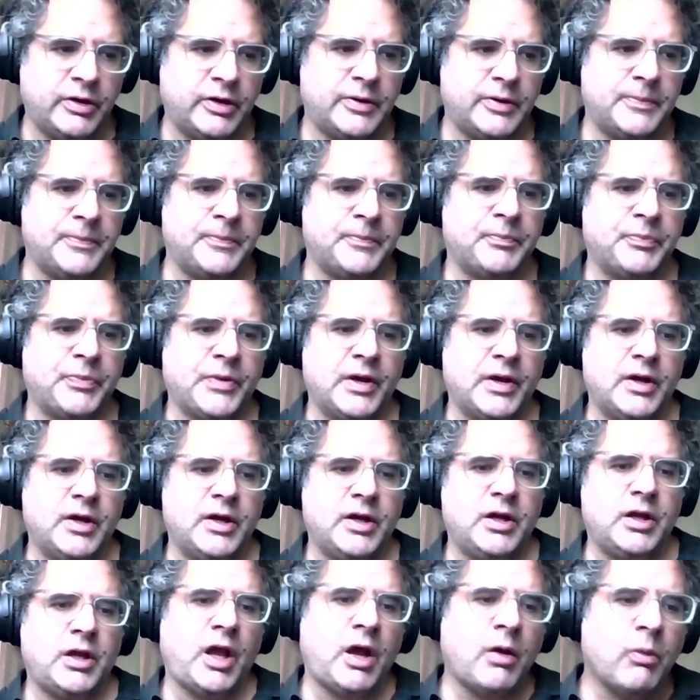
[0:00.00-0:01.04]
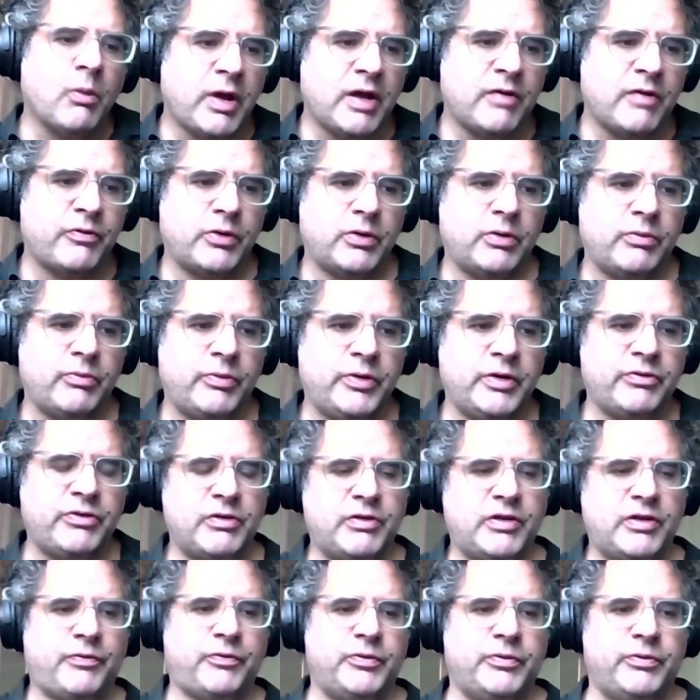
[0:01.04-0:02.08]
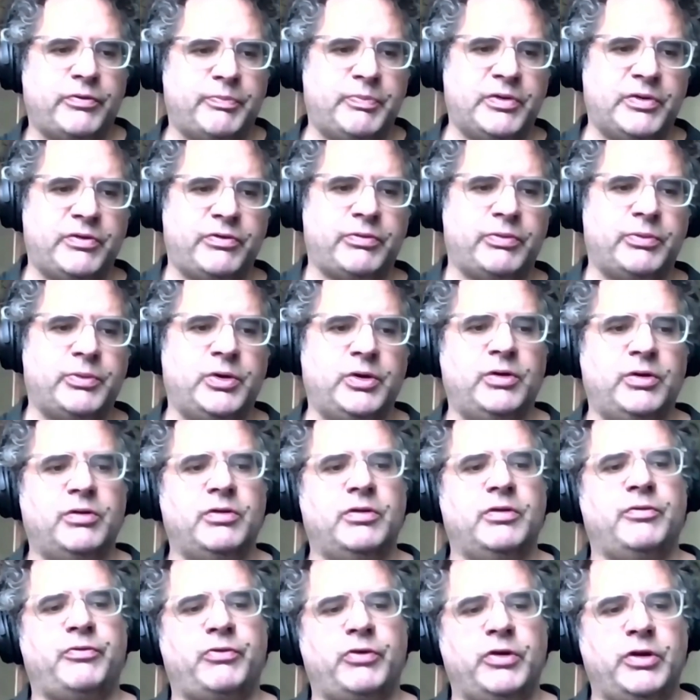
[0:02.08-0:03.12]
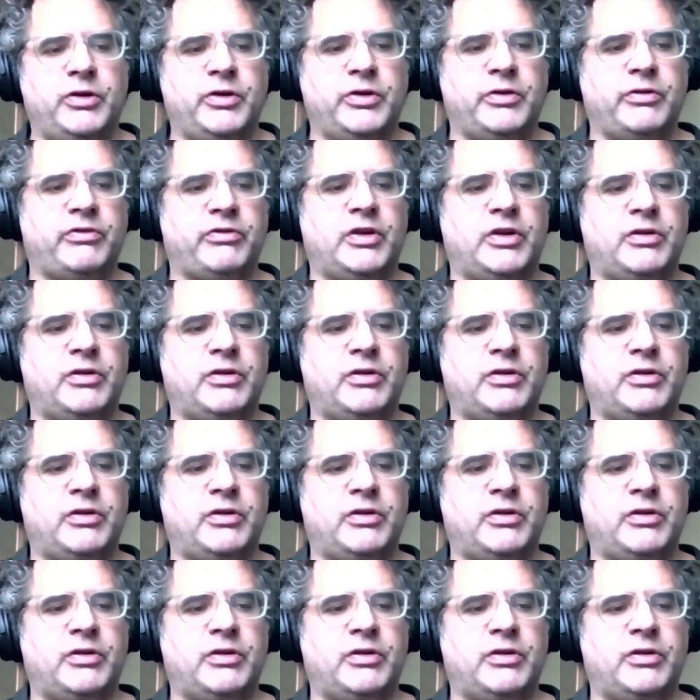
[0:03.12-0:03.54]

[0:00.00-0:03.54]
Um, however, there's a difference between a freelance